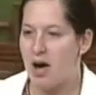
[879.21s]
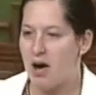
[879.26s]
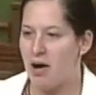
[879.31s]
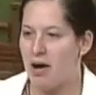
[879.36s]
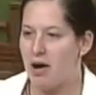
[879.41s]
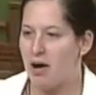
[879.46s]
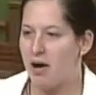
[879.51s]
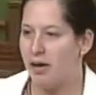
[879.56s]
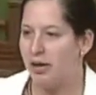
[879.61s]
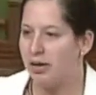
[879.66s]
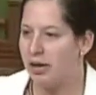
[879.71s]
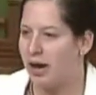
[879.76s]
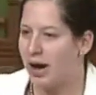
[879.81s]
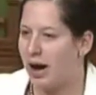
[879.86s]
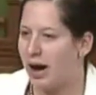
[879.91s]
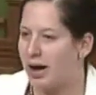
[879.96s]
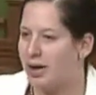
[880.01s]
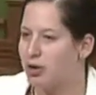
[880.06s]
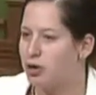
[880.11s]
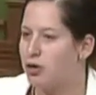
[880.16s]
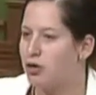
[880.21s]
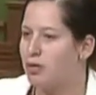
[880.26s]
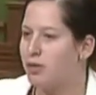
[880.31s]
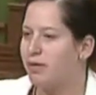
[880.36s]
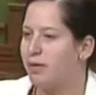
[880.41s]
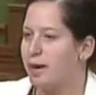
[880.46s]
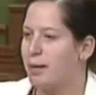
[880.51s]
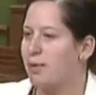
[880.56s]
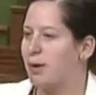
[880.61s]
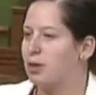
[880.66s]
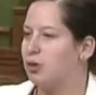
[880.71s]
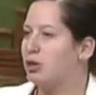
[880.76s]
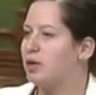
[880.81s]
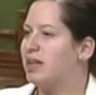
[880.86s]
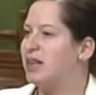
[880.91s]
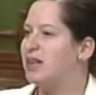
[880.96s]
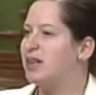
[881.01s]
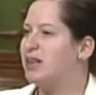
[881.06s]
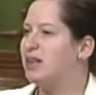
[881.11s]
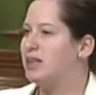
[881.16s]
and be sure that this
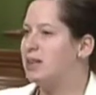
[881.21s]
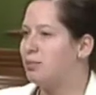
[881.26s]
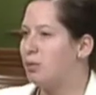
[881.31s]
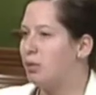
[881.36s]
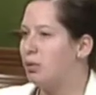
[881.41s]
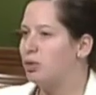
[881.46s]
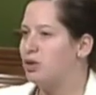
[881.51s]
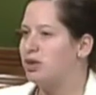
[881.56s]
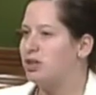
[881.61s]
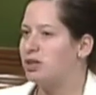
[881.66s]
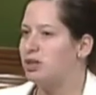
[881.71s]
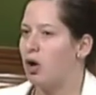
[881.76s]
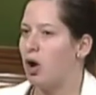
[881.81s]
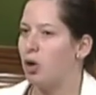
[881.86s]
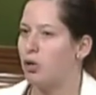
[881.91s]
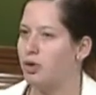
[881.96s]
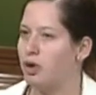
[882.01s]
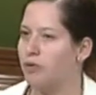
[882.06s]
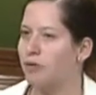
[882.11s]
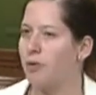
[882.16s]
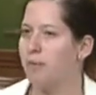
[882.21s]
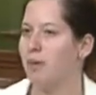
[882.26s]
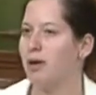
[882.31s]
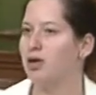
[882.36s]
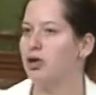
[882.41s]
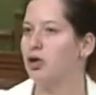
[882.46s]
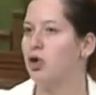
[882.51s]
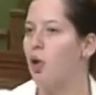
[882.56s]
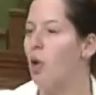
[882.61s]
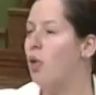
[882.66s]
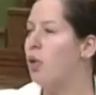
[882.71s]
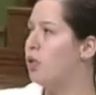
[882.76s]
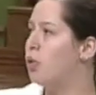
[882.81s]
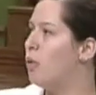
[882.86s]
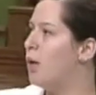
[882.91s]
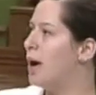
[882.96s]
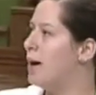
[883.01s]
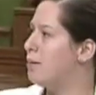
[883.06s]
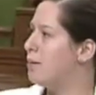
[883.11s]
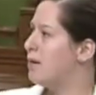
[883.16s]
bill really includes all the
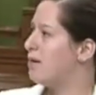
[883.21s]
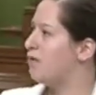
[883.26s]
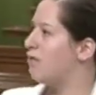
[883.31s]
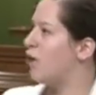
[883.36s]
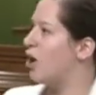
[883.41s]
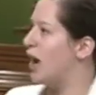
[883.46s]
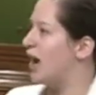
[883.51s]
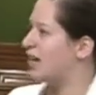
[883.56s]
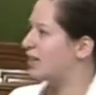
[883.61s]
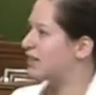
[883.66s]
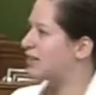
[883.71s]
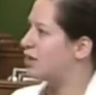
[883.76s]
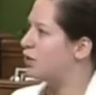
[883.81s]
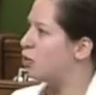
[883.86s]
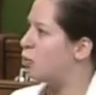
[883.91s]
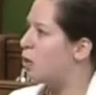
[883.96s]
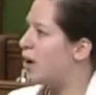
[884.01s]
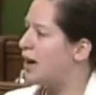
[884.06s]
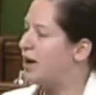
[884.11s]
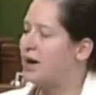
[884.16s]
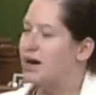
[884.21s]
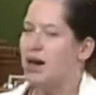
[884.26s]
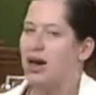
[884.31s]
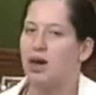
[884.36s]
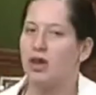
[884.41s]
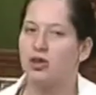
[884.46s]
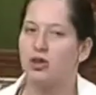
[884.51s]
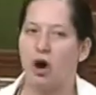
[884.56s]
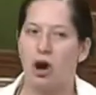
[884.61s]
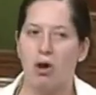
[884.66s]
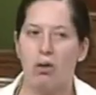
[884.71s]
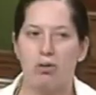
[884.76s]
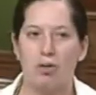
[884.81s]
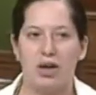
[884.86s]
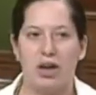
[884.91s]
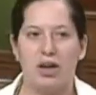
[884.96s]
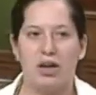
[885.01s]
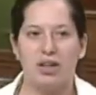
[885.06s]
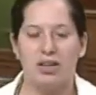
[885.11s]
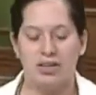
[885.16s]
provisions necessary, that it
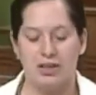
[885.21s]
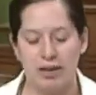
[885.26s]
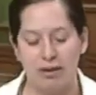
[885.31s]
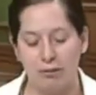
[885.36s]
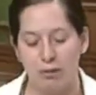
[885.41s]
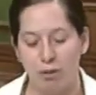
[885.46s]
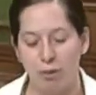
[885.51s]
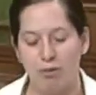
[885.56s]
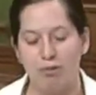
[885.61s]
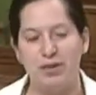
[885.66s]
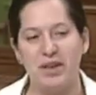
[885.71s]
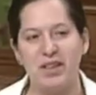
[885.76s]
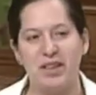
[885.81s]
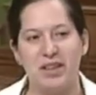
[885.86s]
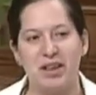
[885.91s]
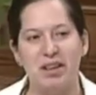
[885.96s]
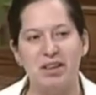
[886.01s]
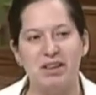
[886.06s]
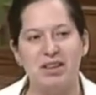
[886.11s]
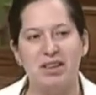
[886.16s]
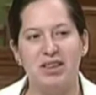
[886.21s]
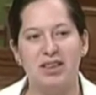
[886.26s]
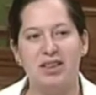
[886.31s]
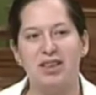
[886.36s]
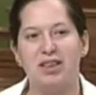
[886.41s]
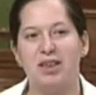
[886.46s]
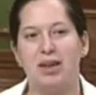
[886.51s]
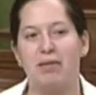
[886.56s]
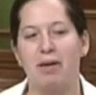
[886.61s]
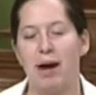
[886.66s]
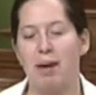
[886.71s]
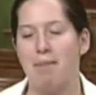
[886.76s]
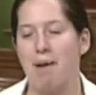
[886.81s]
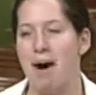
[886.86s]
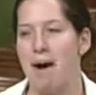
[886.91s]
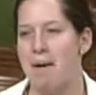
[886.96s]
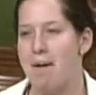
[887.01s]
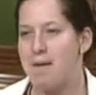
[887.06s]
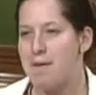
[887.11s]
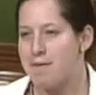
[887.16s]
goes far enough without going too far.
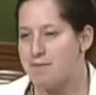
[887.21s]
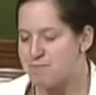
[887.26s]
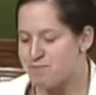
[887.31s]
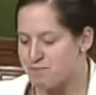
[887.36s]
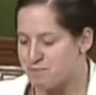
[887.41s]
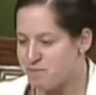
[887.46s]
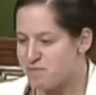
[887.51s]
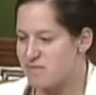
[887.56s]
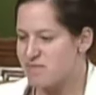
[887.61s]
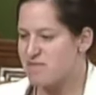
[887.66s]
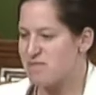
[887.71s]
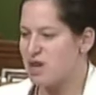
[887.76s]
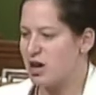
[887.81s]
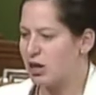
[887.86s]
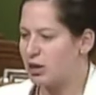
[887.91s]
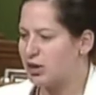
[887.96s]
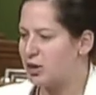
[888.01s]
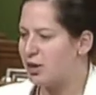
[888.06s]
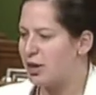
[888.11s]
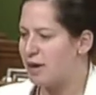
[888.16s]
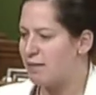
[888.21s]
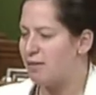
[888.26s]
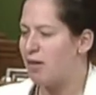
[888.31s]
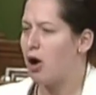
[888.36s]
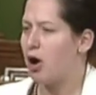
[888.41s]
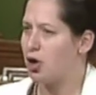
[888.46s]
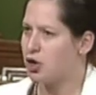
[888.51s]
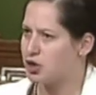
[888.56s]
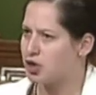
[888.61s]
What we need to